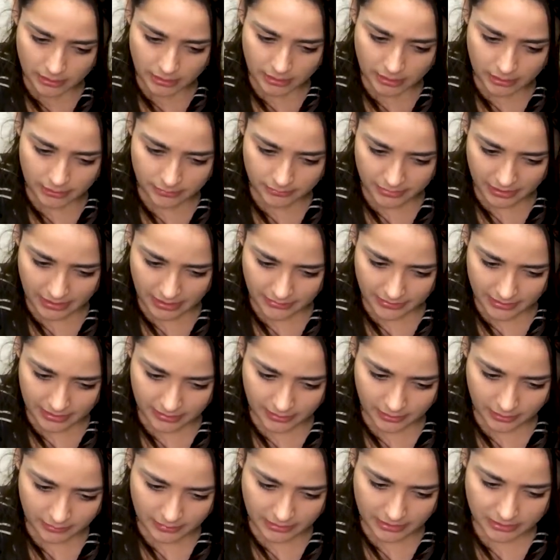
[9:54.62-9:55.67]
Um, but now that I
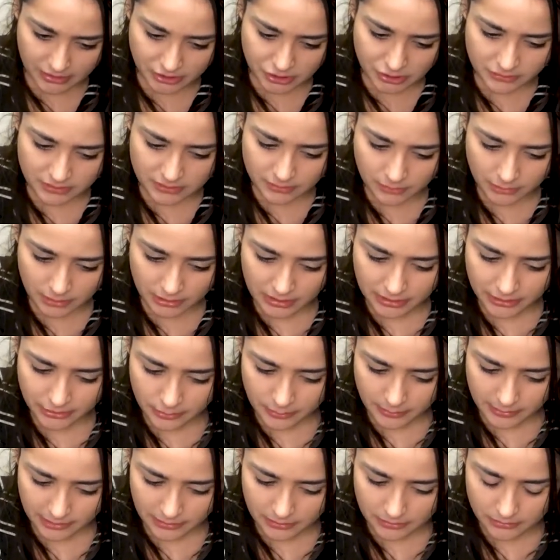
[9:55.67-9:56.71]
think about it, she wasn't really clear
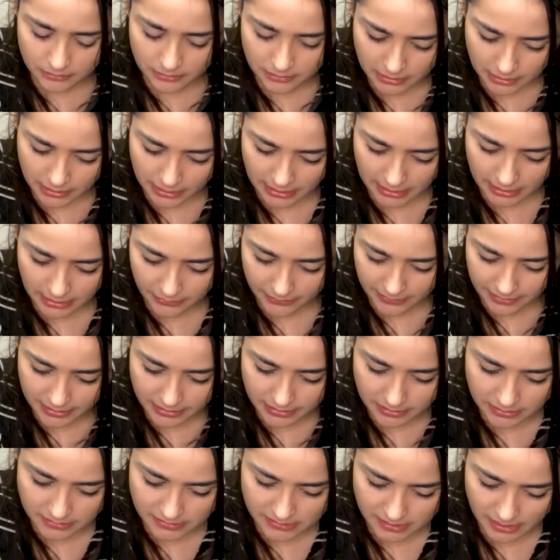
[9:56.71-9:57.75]
about how
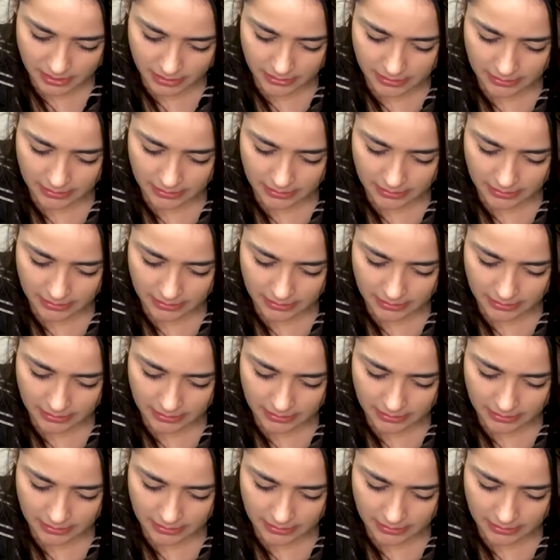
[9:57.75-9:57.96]
that is done.